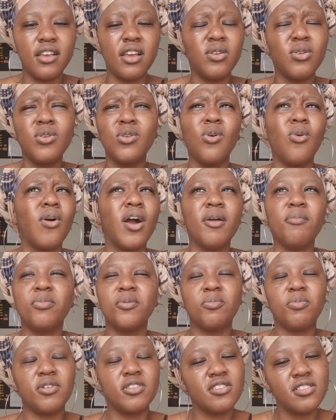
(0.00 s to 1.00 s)
I don't know why,
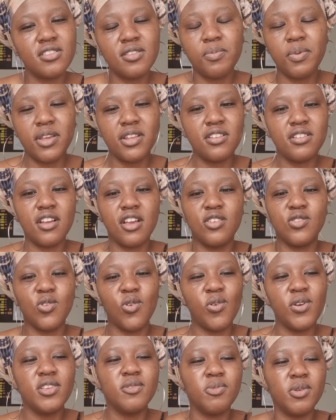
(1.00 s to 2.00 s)
but participating has
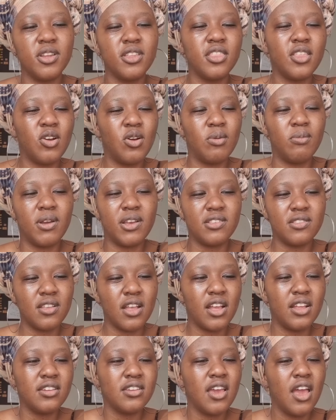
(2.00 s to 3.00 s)
always been a thing on my
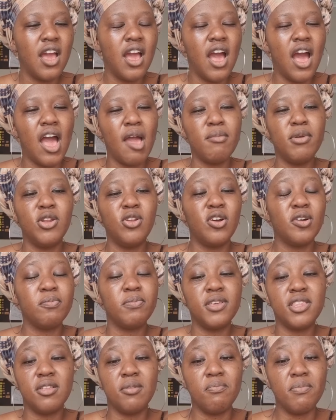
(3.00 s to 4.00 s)
side. I may not
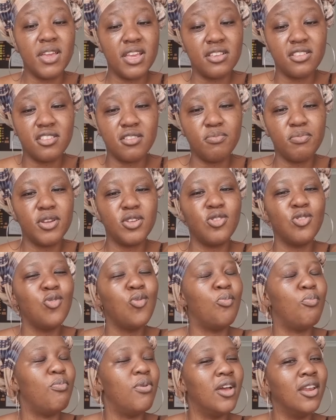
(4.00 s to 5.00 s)
be the best, but
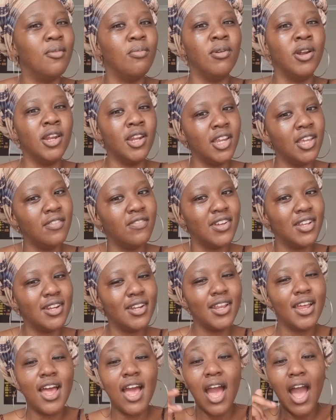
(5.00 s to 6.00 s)
you better believe it.
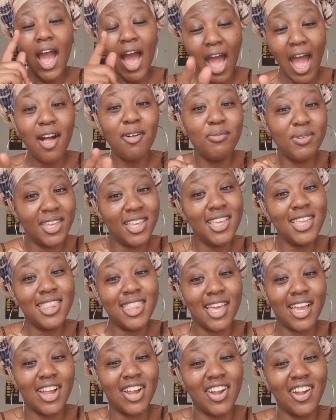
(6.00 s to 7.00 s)
I'll be
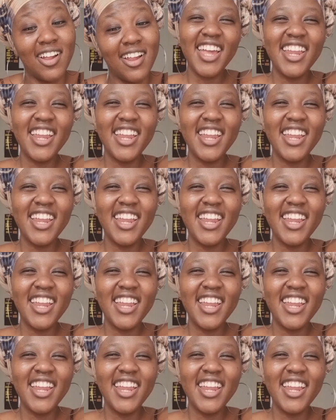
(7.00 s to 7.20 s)
there.